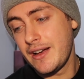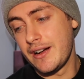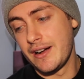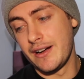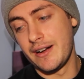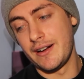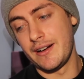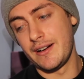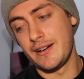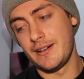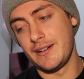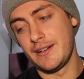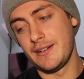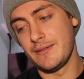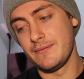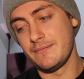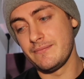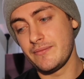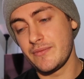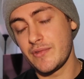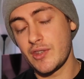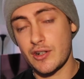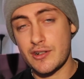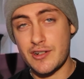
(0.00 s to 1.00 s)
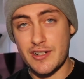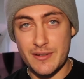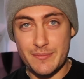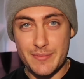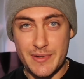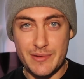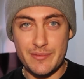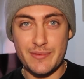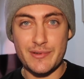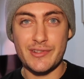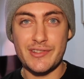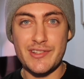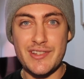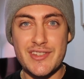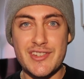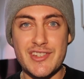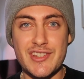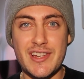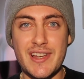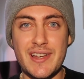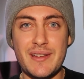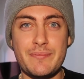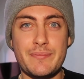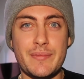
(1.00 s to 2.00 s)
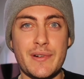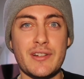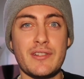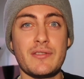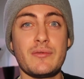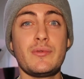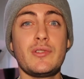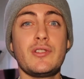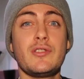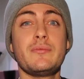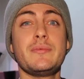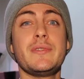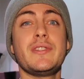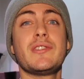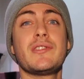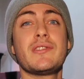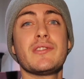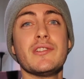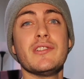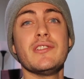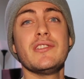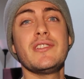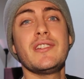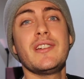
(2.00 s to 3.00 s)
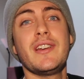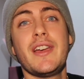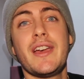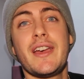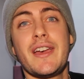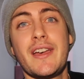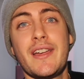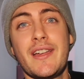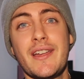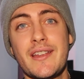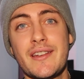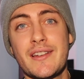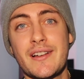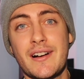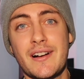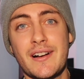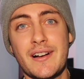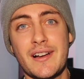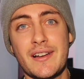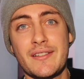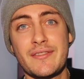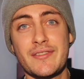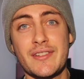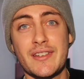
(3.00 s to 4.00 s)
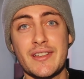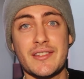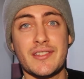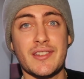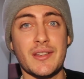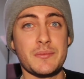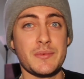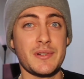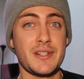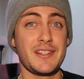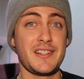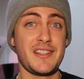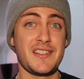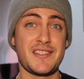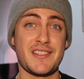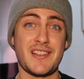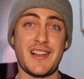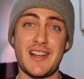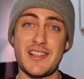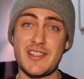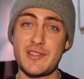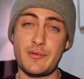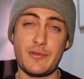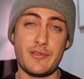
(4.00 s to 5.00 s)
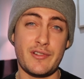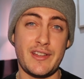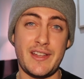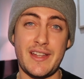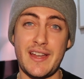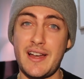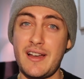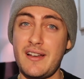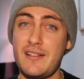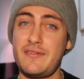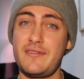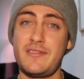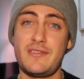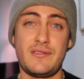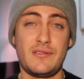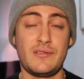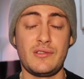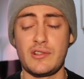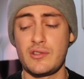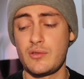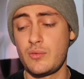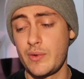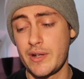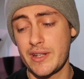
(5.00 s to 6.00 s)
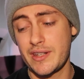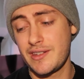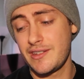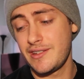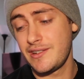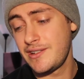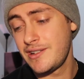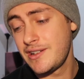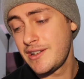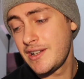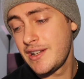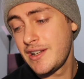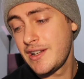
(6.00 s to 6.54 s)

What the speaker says: Not going to be released yet, but it will be soon, and I think some of the designs we already have look wicked.